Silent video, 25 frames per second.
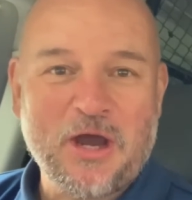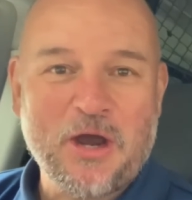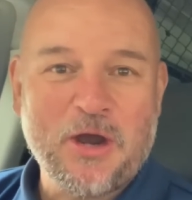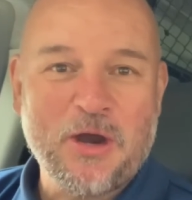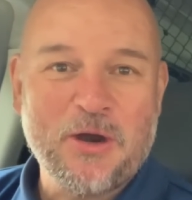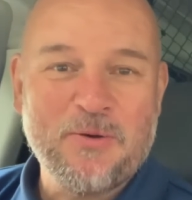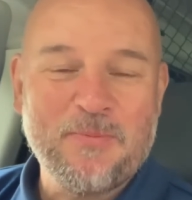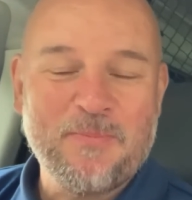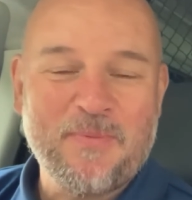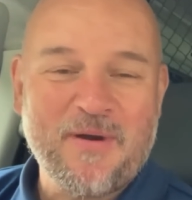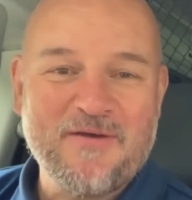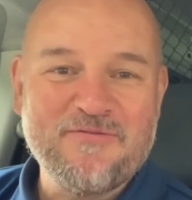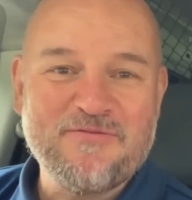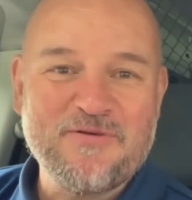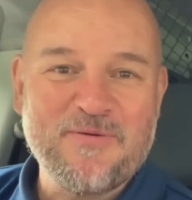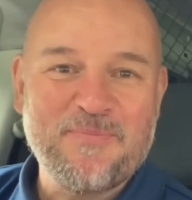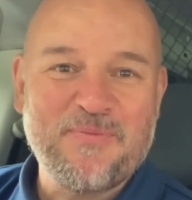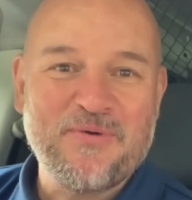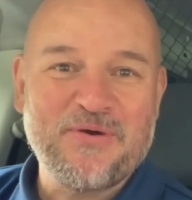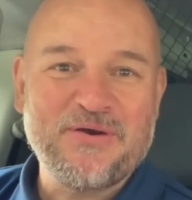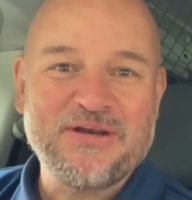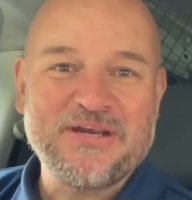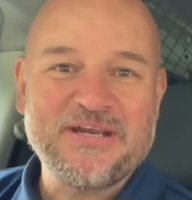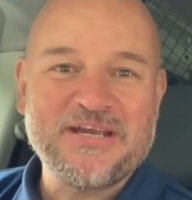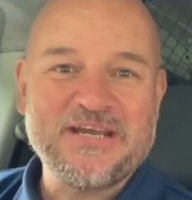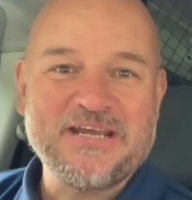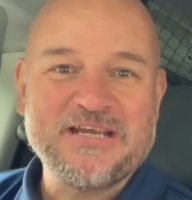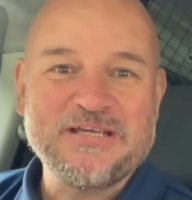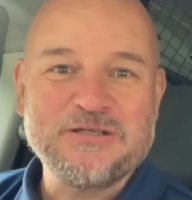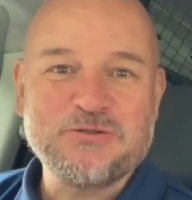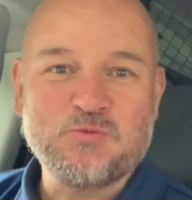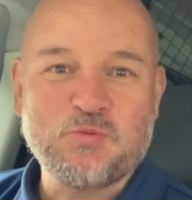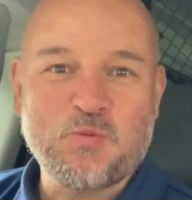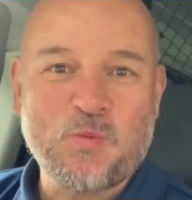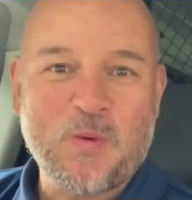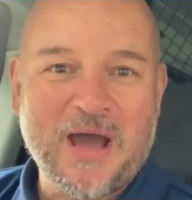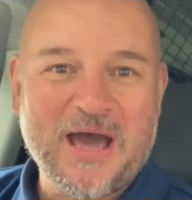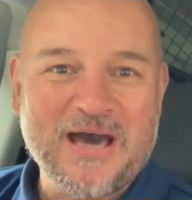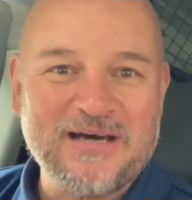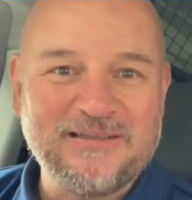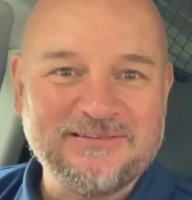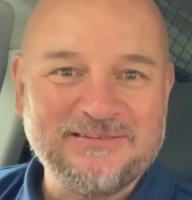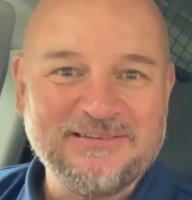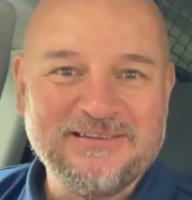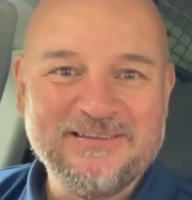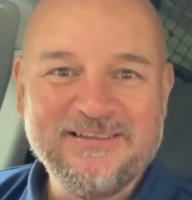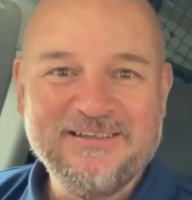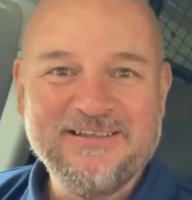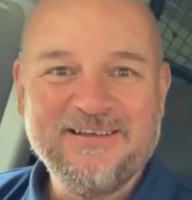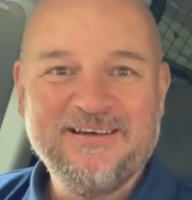I hope everybody is well
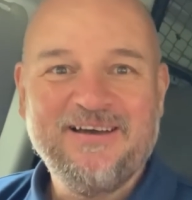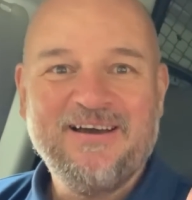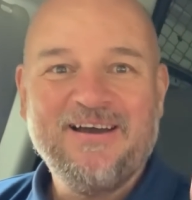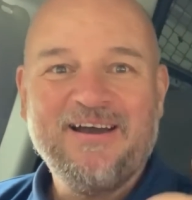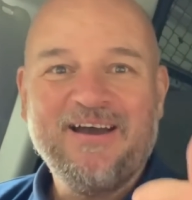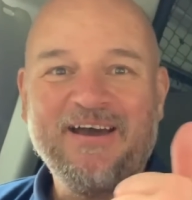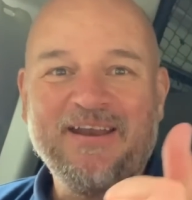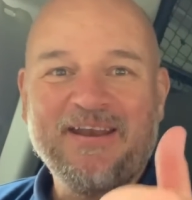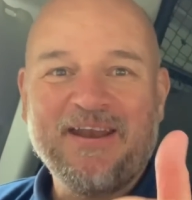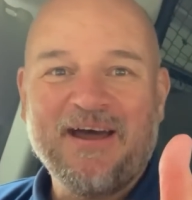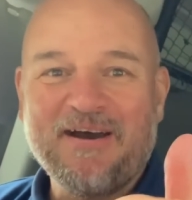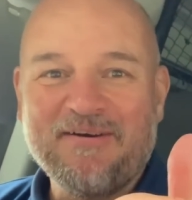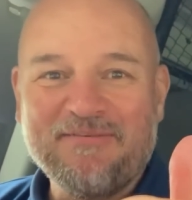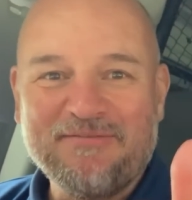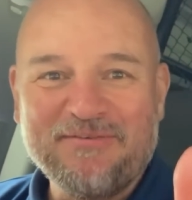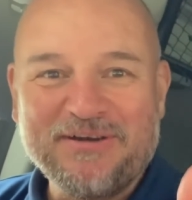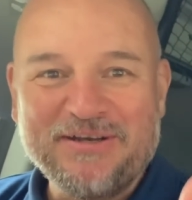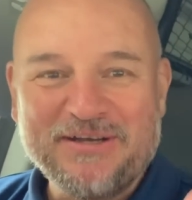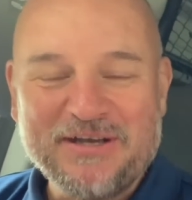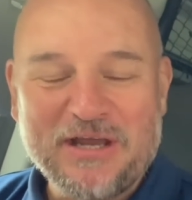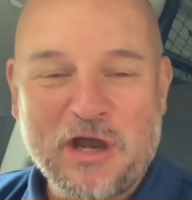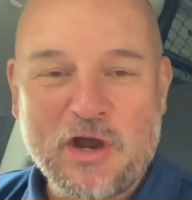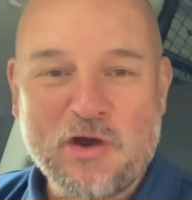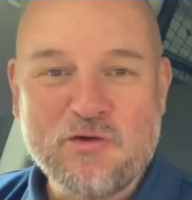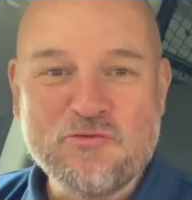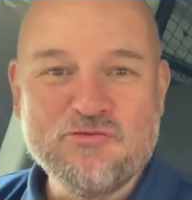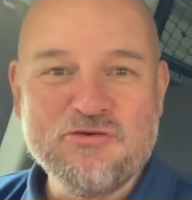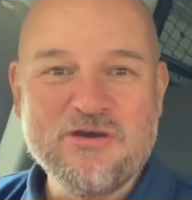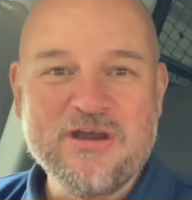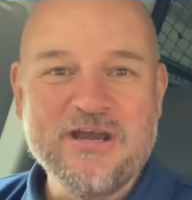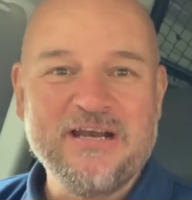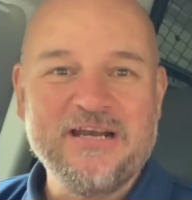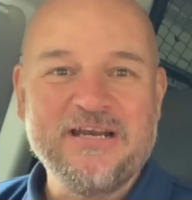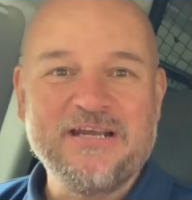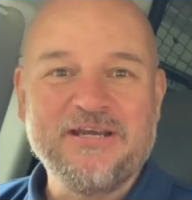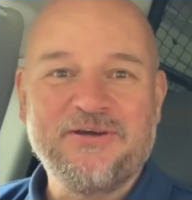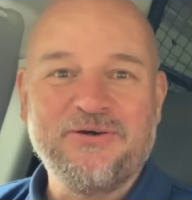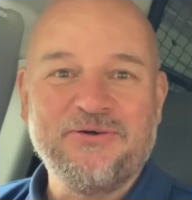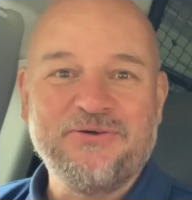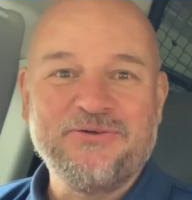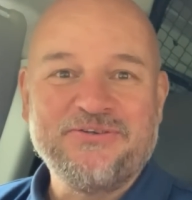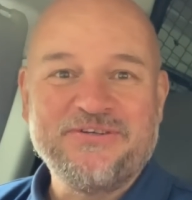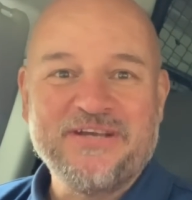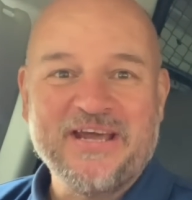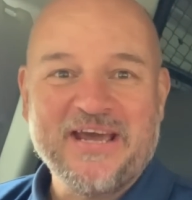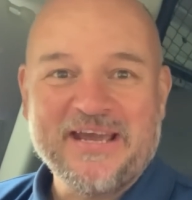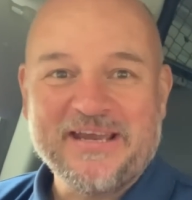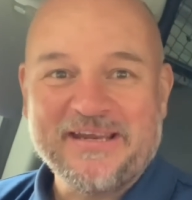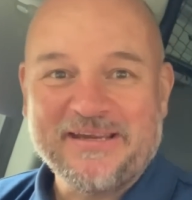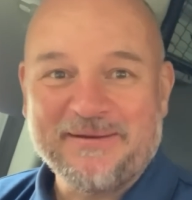and having a really good
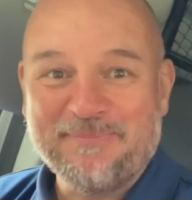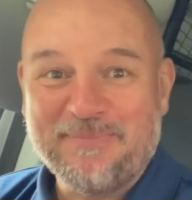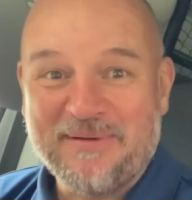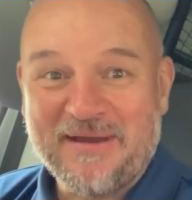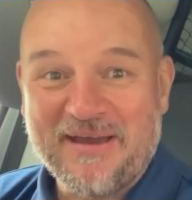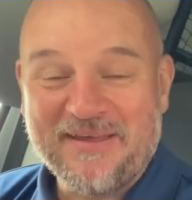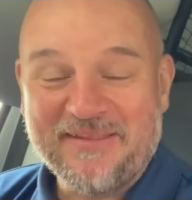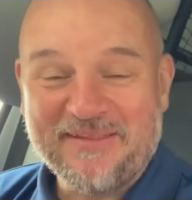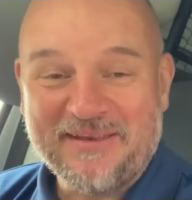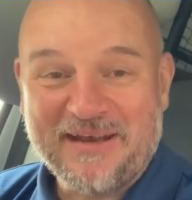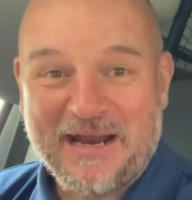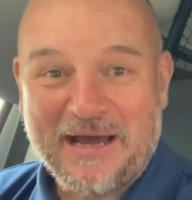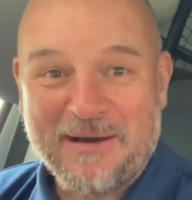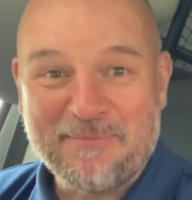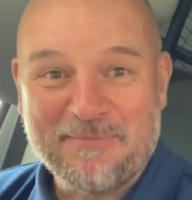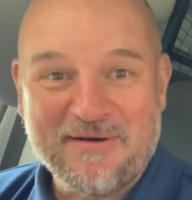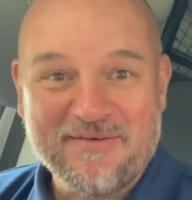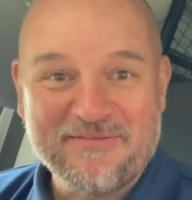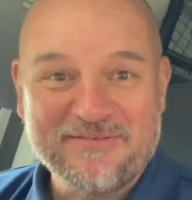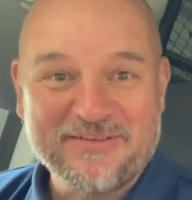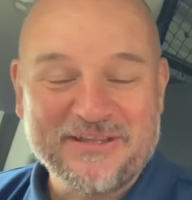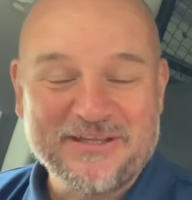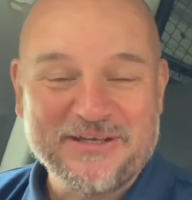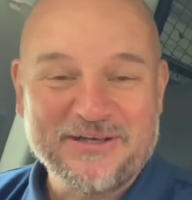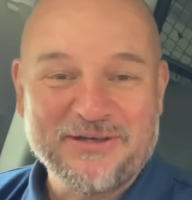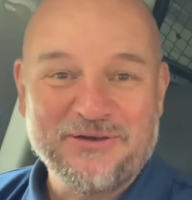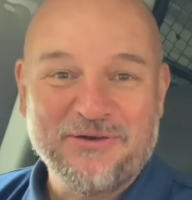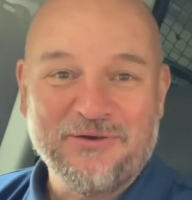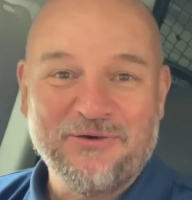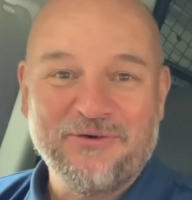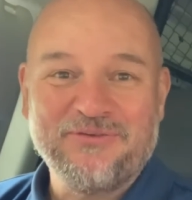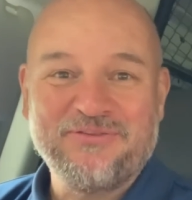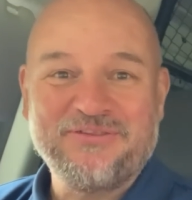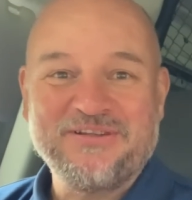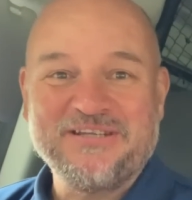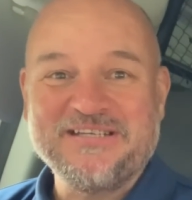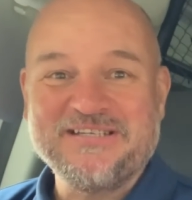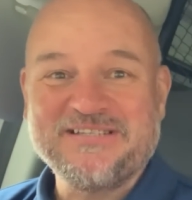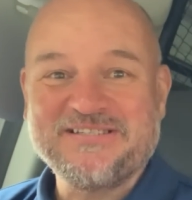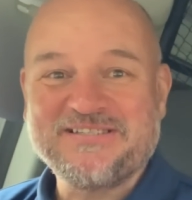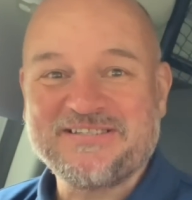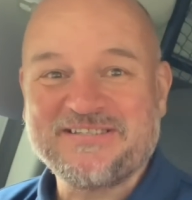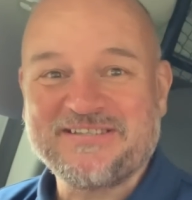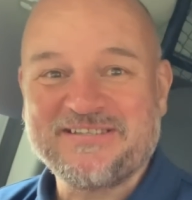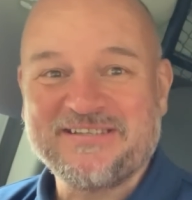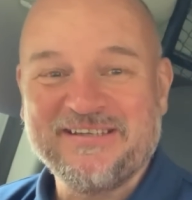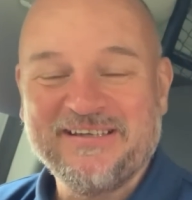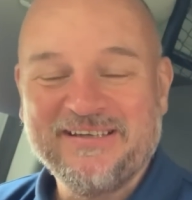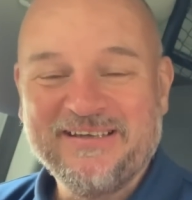day, better than I'm having in the northeast.